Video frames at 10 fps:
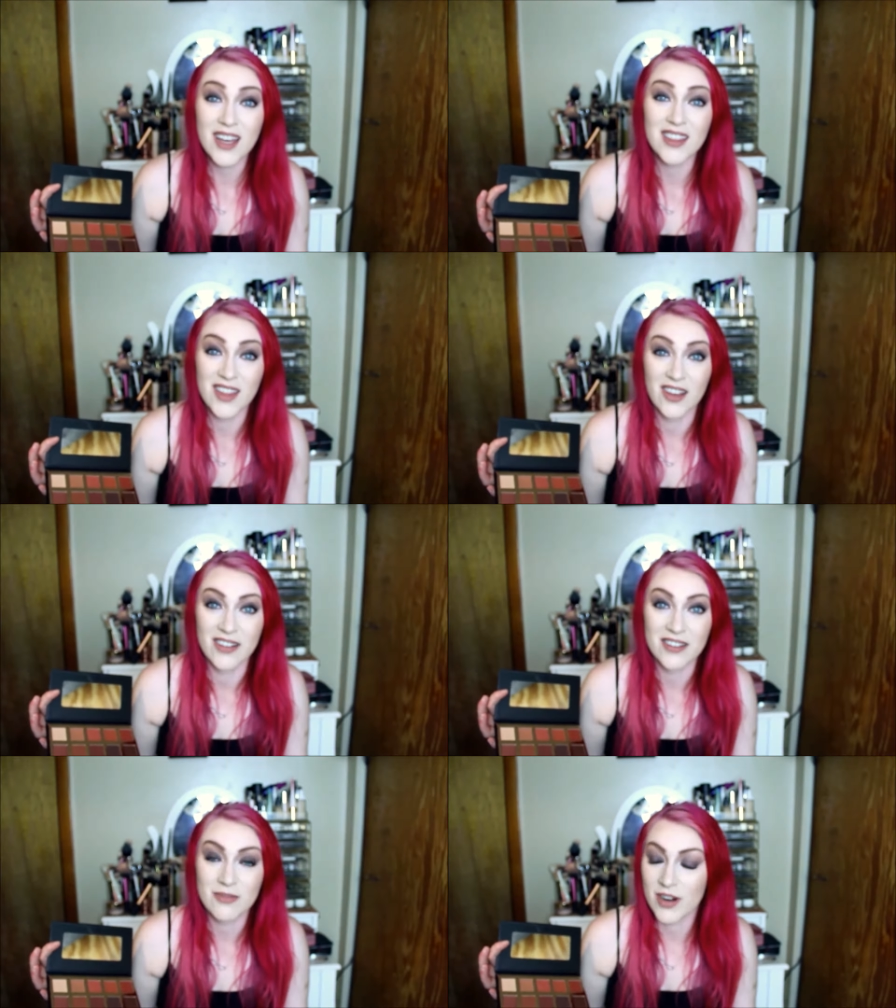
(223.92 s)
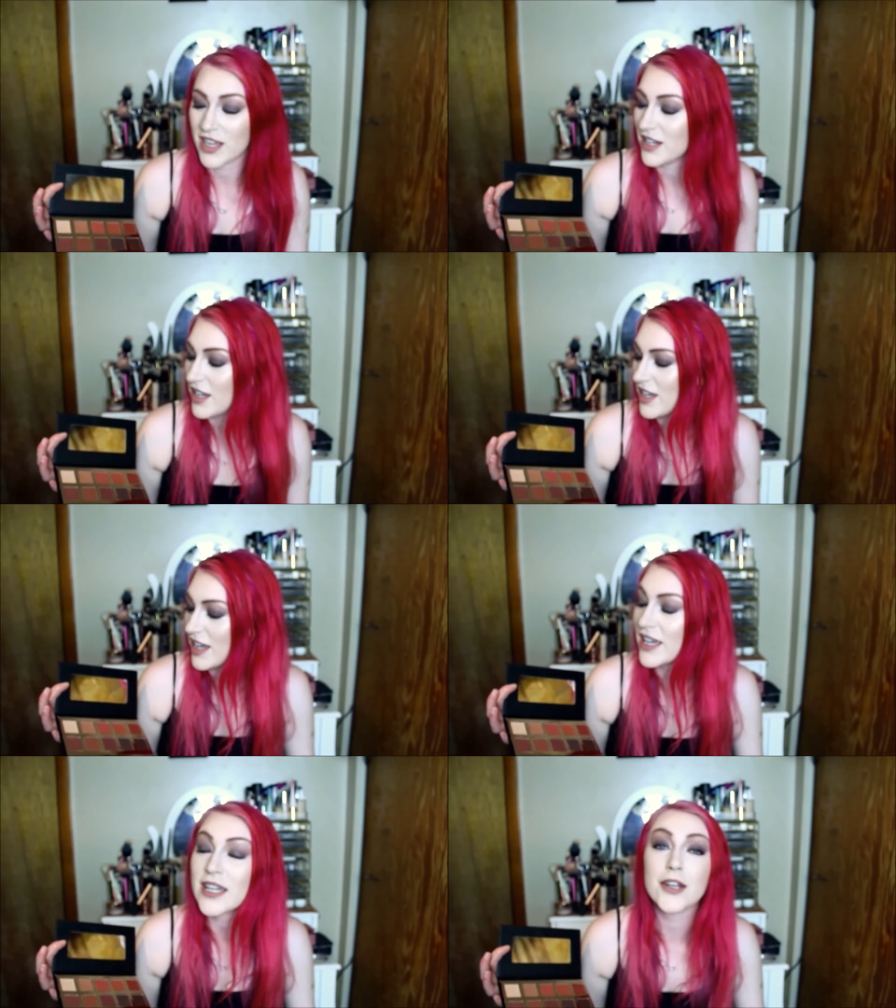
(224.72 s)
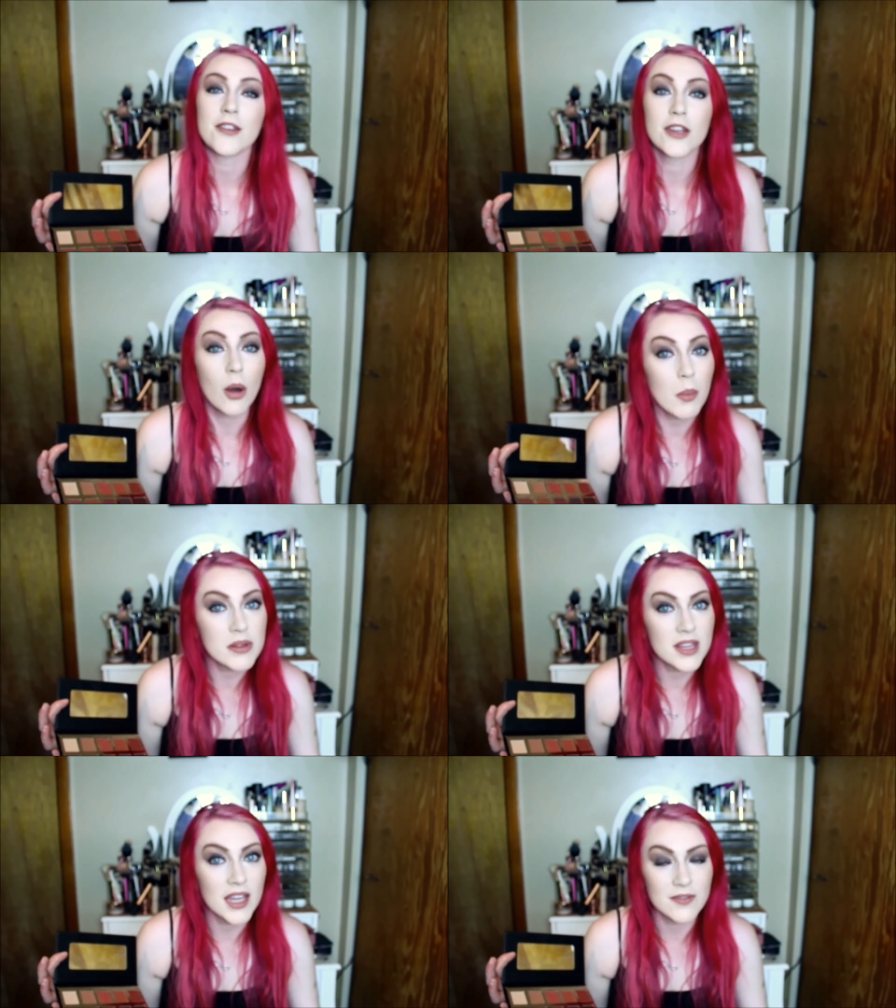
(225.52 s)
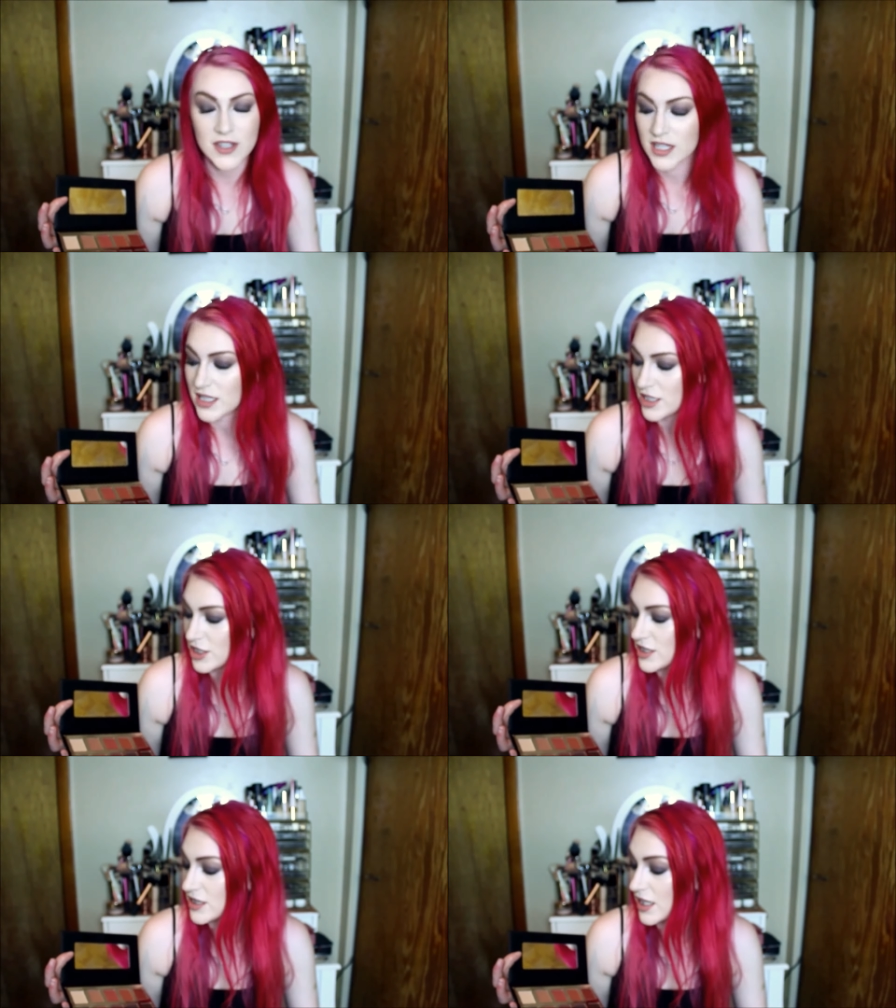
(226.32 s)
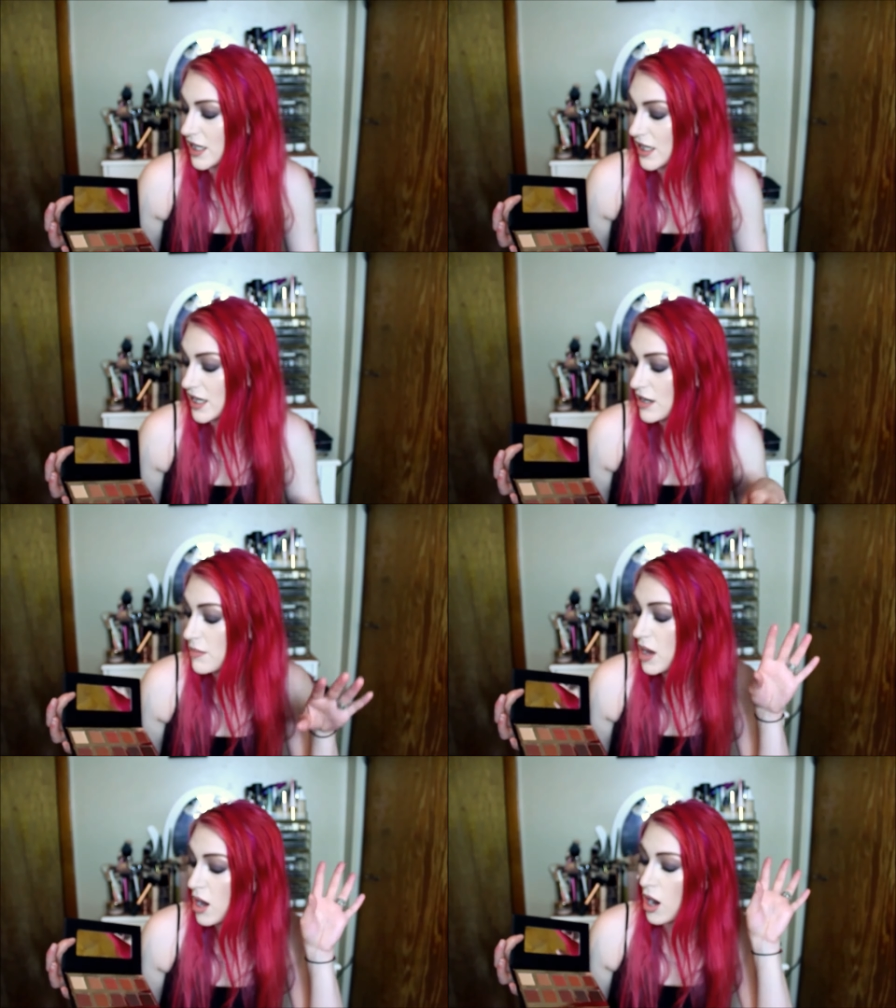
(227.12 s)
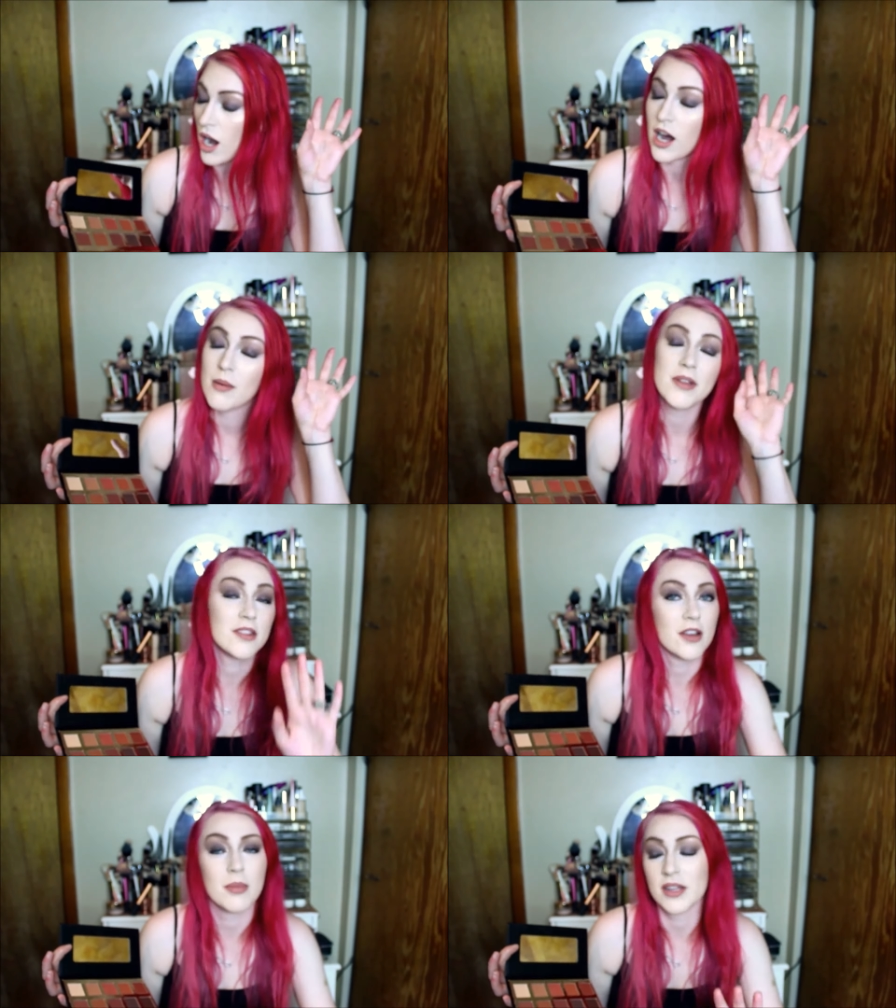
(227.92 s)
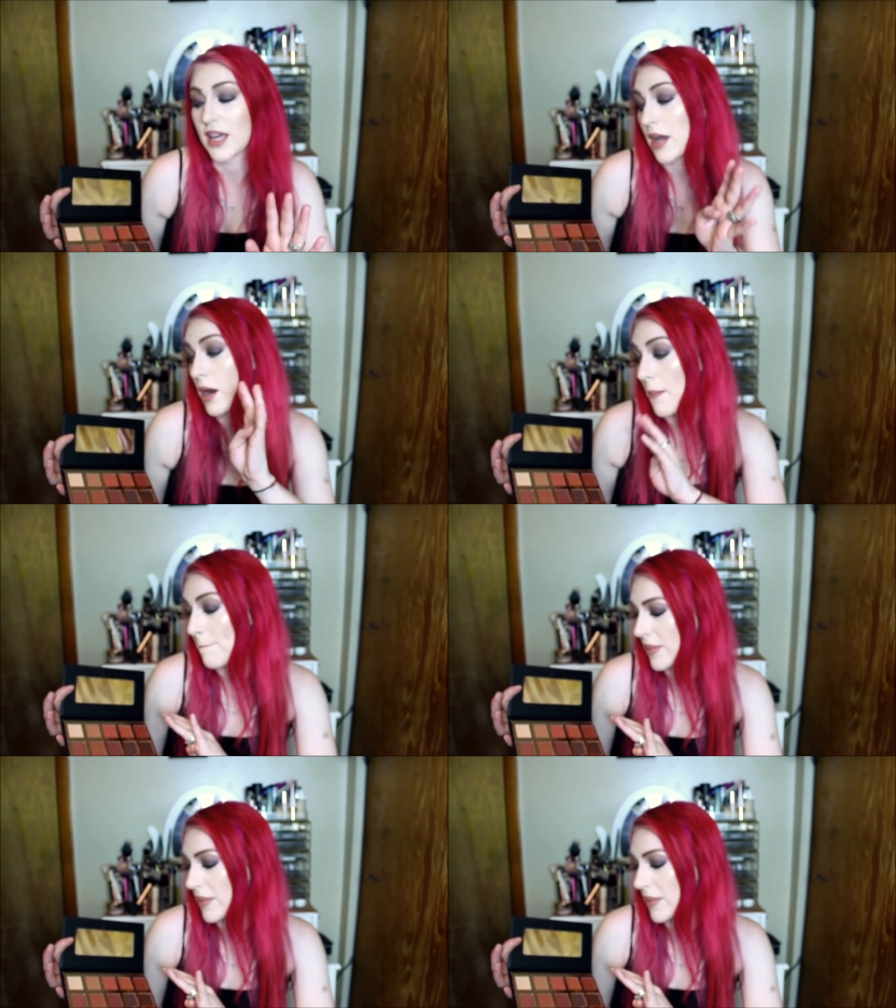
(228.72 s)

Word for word: Got lungs, right? He gets so upset if the attention's not on him. Sorry about that.